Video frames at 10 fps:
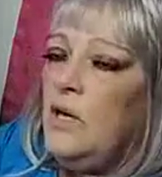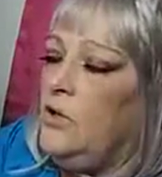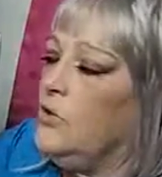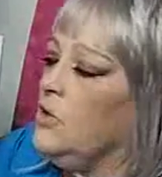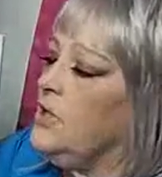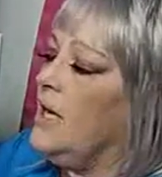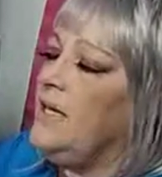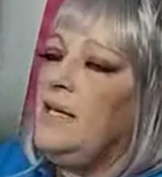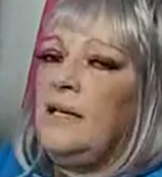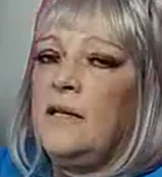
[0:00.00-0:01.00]
And you're a
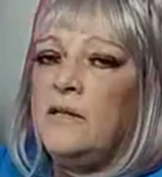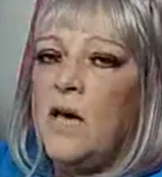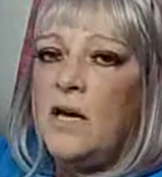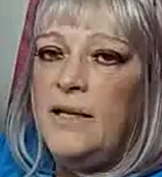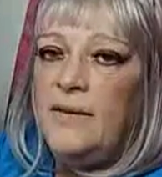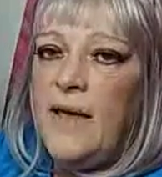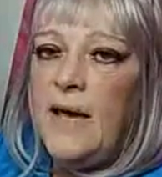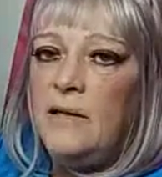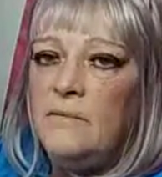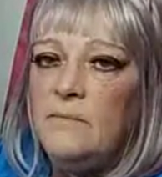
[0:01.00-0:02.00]
tiny little dot in
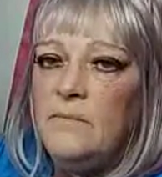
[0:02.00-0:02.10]
that.